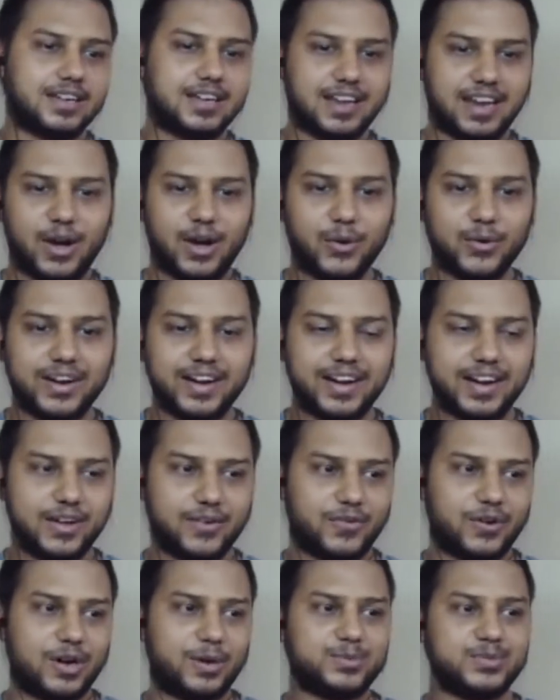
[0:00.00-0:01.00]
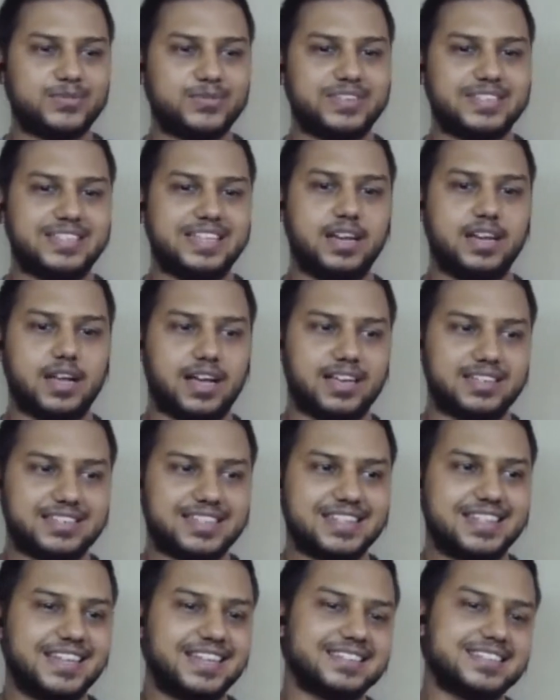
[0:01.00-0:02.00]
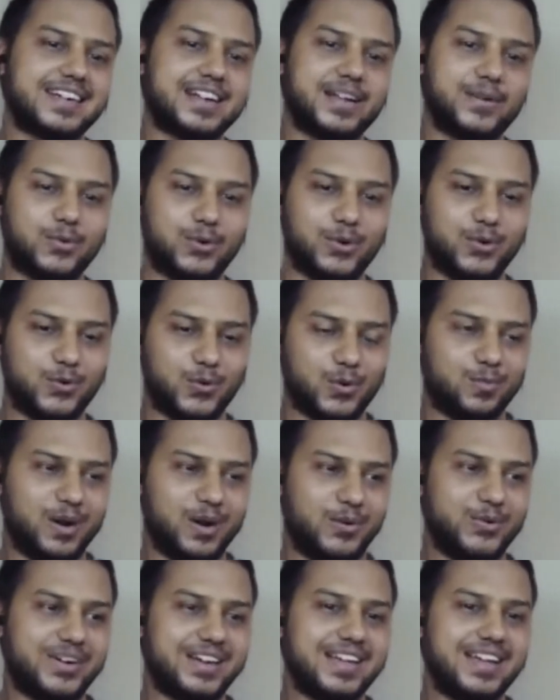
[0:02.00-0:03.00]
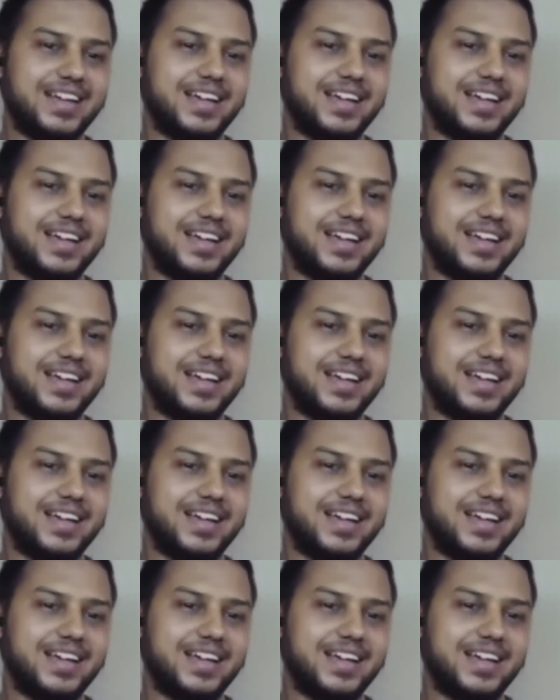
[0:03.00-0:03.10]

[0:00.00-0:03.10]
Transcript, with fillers: cloud and devops were the last thing that i would know about